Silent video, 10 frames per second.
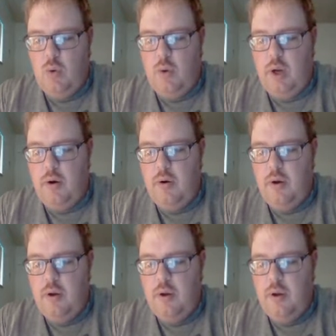where
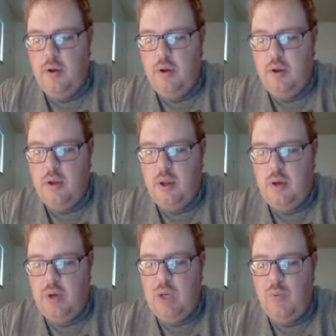
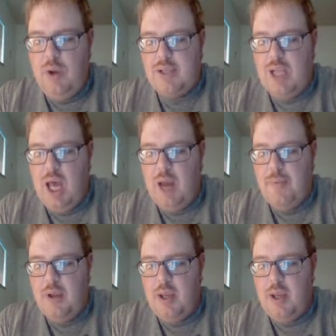where he wakes up.